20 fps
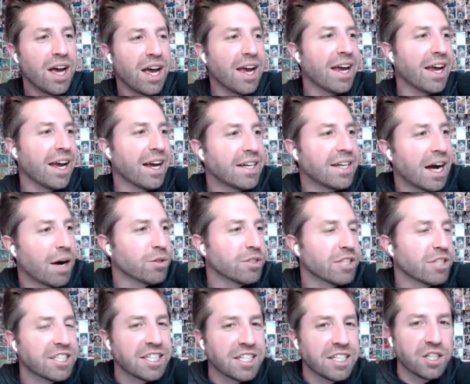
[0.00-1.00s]
And I was
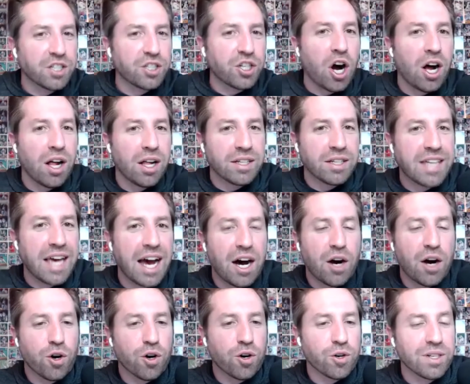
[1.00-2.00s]
listening to Colin
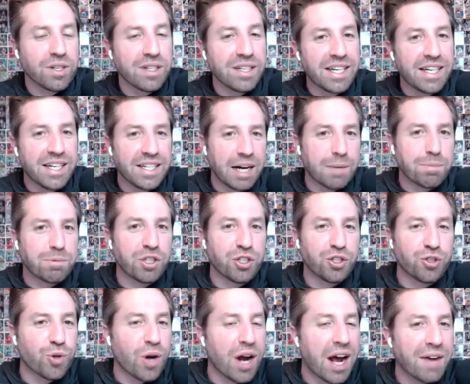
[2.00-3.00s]
Cowherd leading up to the
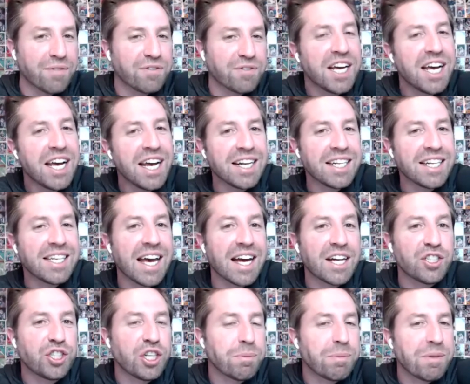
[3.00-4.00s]
draft, and he
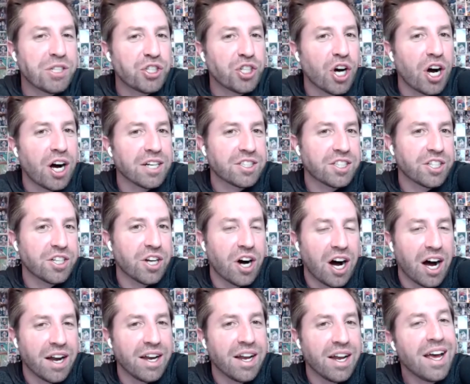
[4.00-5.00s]
had Jimmy Johnson
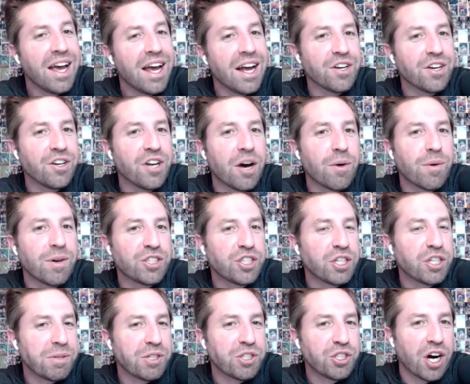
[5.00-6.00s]
on. And you know what
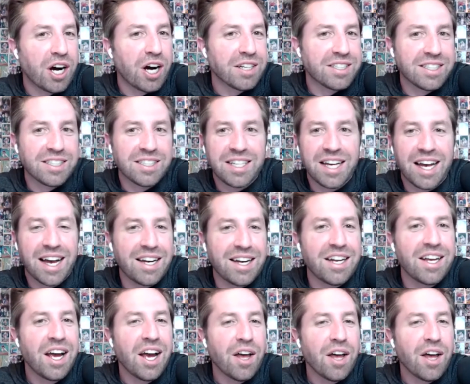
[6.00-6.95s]
Jimmy Johnson said?